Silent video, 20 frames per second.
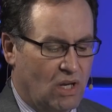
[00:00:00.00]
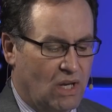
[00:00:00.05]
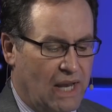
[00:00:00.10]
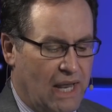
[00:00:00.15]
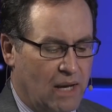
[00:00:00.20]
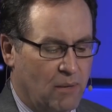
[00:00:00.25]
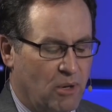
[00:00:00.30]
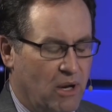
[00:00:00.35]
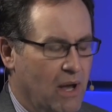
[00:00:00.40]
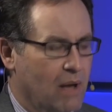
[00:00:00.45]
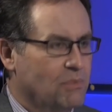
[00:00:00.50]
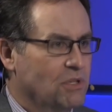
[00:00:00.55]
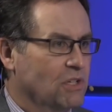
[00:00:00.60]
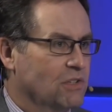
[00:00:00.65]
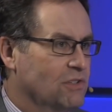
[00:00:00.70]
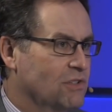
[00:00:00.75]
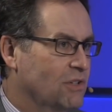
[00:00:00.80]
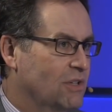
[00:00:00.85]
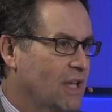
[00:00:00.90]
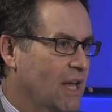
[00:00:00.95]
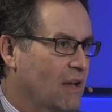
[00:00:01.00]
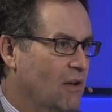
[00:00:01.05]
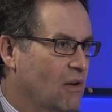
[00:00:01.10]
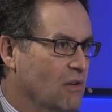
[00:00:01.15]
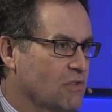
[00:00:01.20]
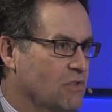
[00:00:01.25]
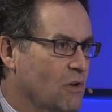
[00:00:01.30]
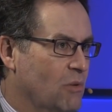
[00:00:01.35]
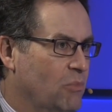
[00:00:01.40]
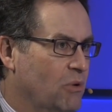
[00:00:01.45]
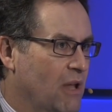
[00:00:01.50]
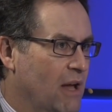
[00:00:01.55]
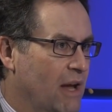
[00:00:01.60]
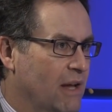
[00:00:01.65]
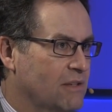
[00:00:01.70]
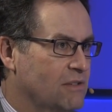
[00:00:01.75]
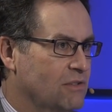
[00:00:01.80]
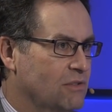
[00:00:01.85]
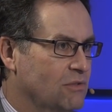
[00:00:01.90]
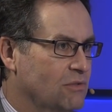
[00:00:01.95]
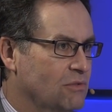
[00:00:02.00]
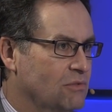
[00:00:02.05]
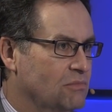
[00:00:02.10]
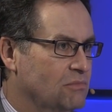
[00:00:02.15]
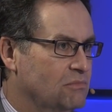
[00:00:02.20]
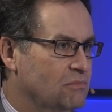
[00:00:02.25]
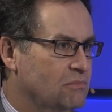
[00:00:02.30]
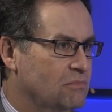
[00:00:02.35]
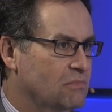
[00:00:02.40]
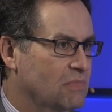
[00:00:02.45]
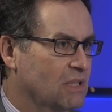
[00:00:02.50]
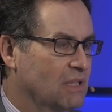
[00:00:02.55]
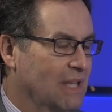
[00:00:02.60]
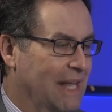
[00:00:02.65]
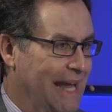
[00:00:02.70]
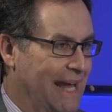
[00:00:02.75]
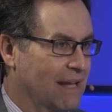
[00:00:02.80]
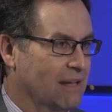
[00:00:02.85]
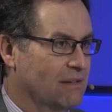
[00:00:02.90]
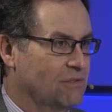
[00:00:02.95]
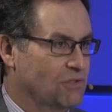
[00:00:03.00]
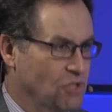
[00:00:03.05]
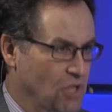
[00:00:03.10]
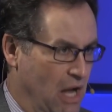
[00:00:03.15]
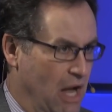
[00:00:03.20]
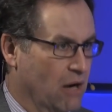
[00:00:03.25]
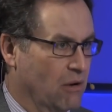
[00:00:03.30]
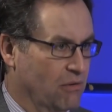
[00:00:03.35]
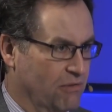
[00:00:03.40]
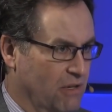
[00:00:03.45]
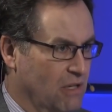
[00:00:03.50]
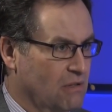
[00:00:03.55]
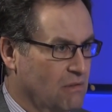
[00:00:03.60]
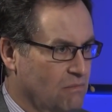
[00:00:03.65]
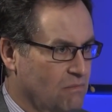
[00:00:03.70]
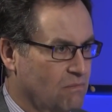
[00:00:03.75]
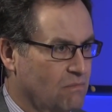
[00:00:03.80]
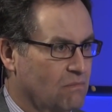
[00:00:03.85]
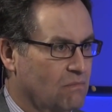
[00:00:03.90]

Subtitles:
Inanimate objects, could that also apply to land, geography?